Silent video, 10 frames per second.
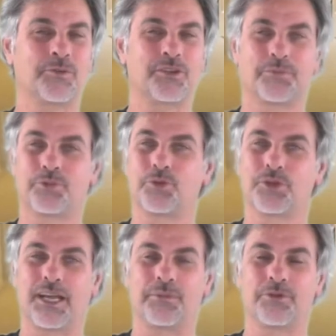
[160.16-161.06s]
or a pool
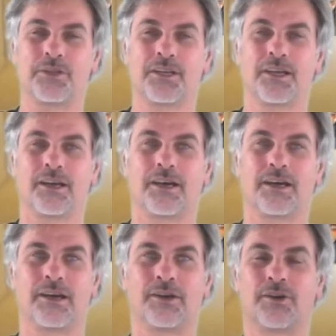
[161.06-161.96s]
table
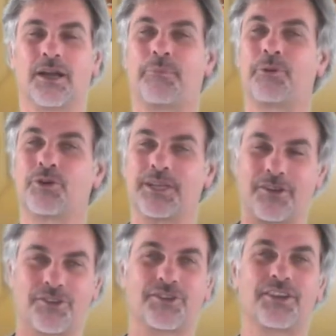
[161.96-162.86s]
or up or
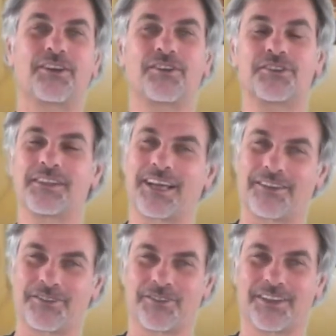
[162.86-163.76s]
downstairs, that
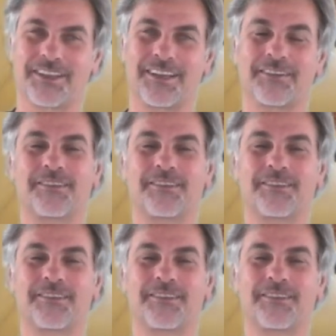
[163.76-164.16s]
sort of thing.